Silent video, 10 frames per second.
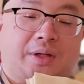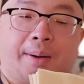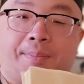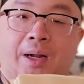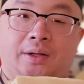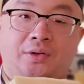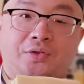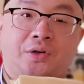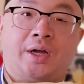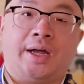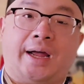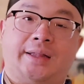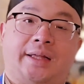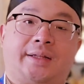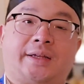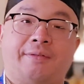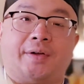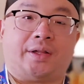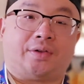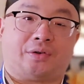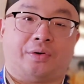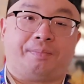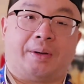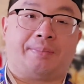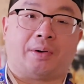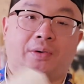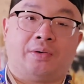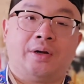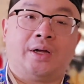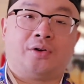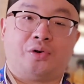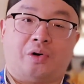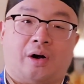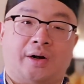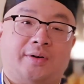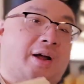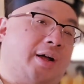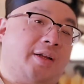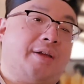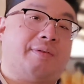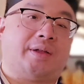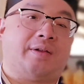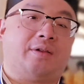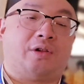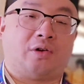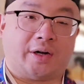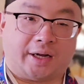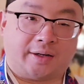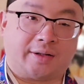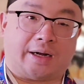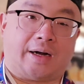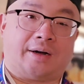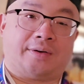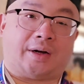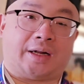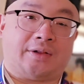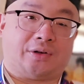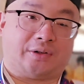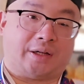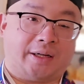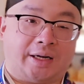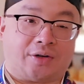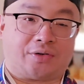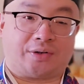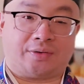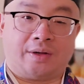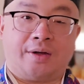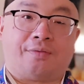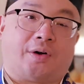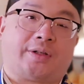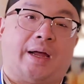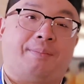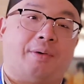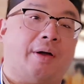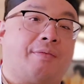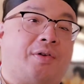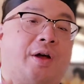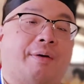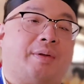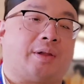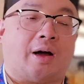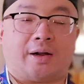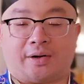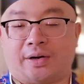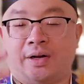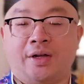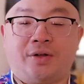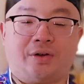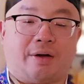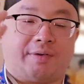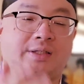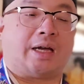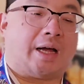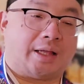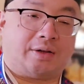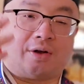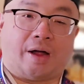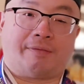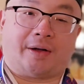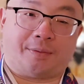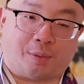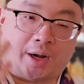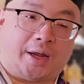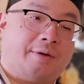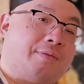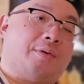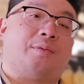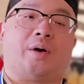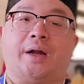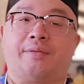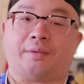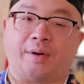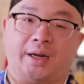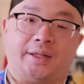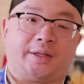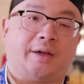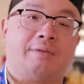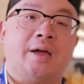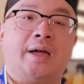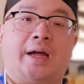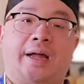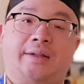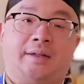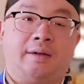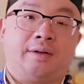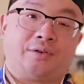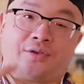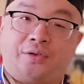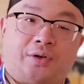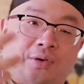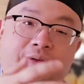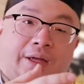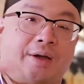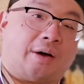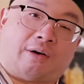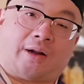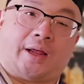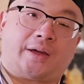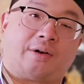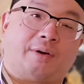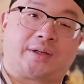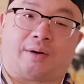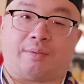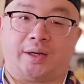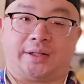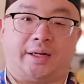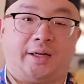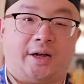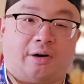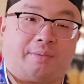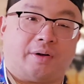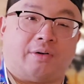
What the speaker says: a bunch and then give it to people who are not even learning under the lineage. For example, if you have a daughter, you have a son, you have a wife or whatever relative, and they are like going somewhere and they need help,